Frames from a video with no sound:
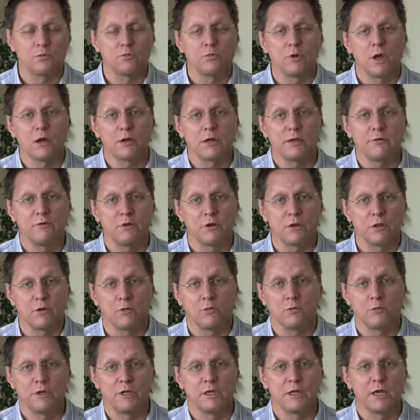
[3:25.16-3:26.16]
I'll give you a
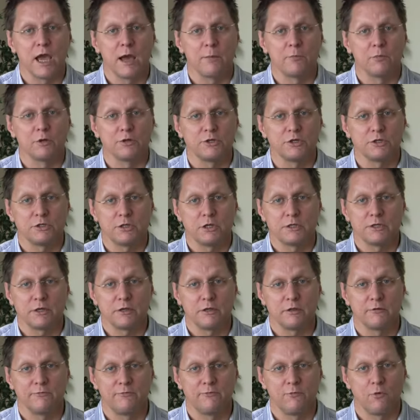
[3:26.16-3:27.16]
little recap, or just to tell you
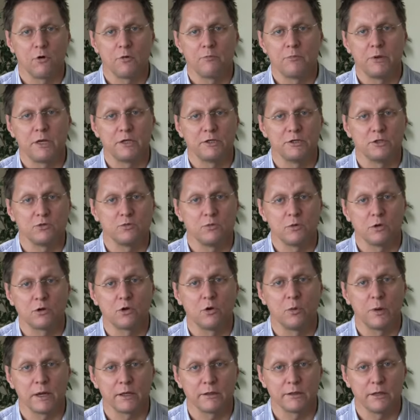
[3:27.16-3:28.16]
the 4 pages real
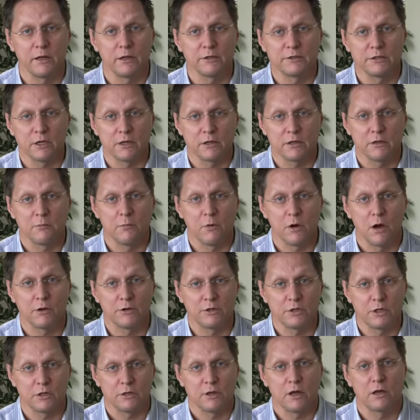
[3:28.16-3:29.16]
quick. Then
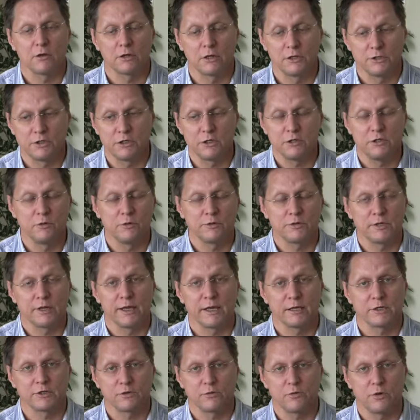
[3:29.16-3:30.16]
I'll continue with the
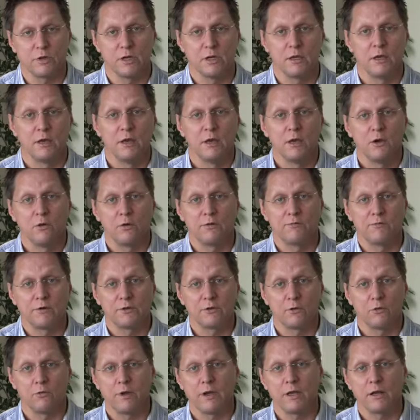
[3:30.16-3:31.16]
next 3. We've got
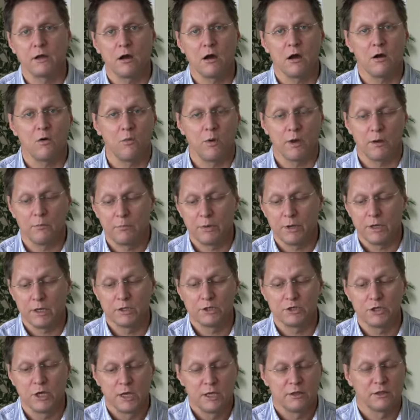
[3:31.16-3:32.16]
the Red Hot web
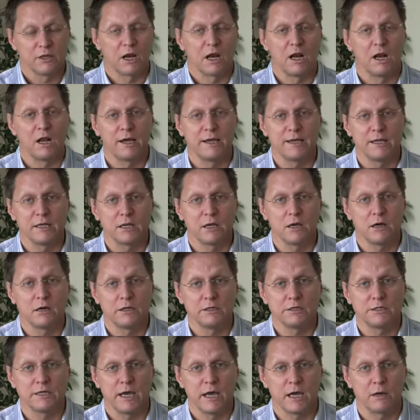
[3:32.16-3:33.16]
page, the client
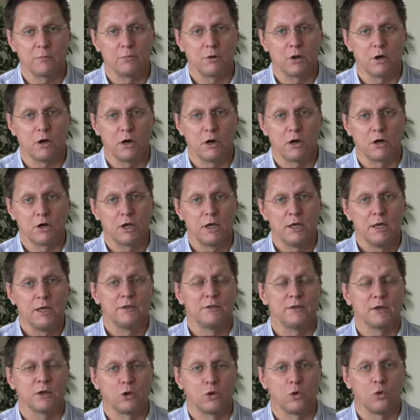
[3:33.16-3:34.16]
contact blog,
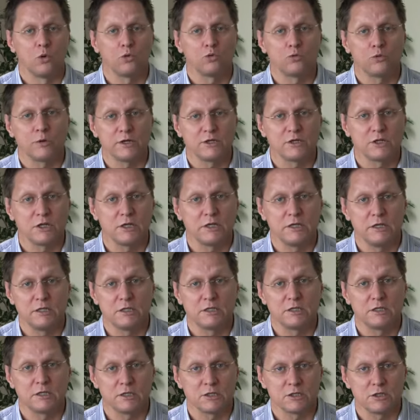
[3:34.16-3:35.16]
the Gold Rush lead
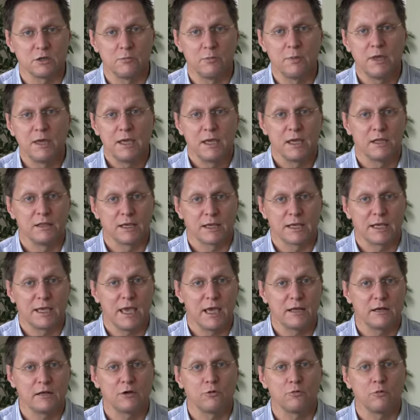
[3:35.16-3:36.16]
system, and the
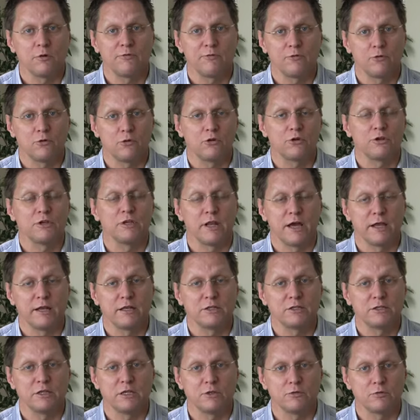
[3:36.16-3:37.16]
Canada referral and United
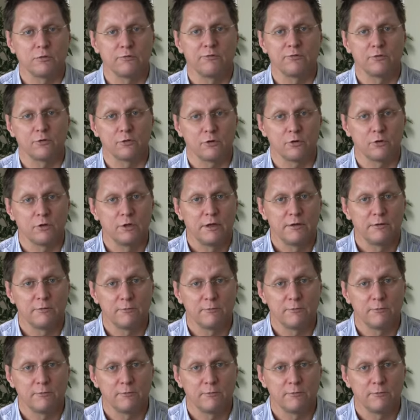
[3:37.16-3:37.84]
States referral